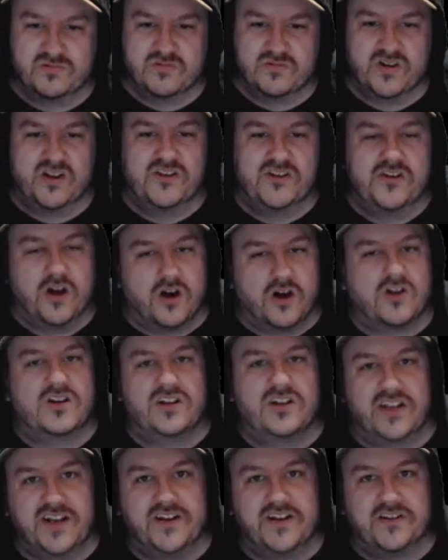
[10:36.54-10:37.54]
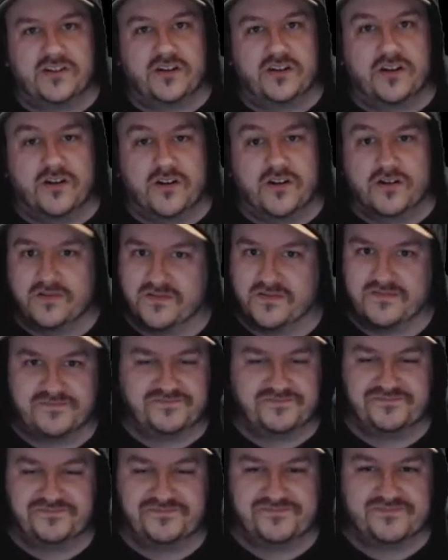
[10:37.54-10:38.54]
We are not clinical enough.
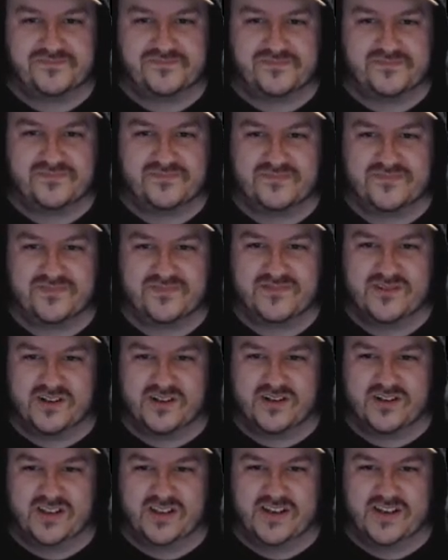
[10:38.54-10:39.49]
Not